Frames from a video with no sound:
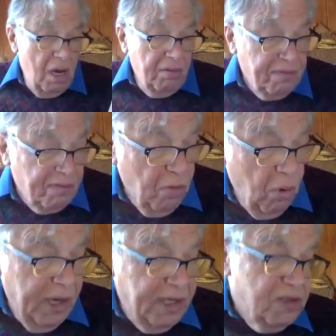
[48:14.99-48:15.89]
of
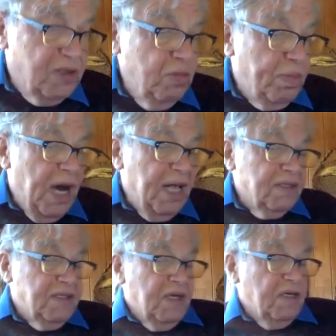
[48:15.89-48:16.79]
Freud to
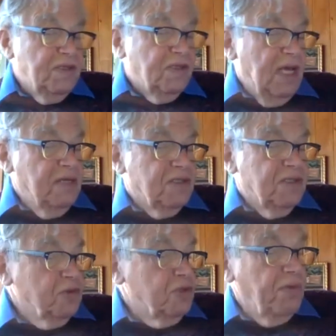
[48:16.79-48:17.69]
politics and
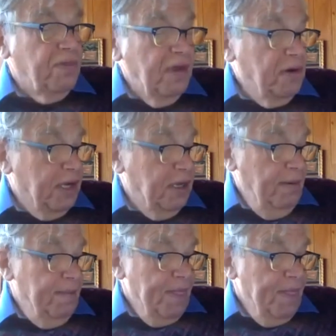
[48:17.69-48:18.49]
social theory